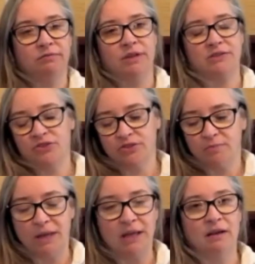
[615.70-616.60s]
that's just
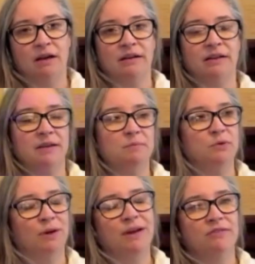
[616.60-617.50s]
me. I keep
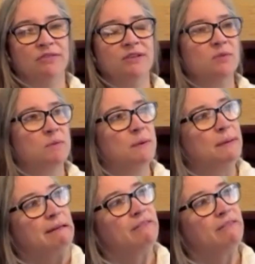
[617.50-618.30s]
doing other things with my money,